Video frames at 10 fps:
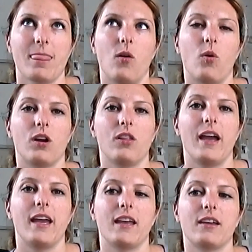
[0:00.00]
Or
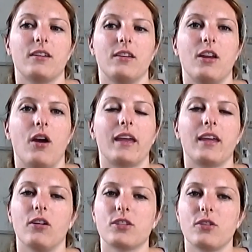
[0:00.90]
like, you know, I
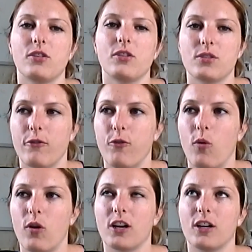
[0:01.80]
can also use it
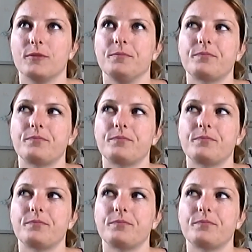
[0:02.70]
for,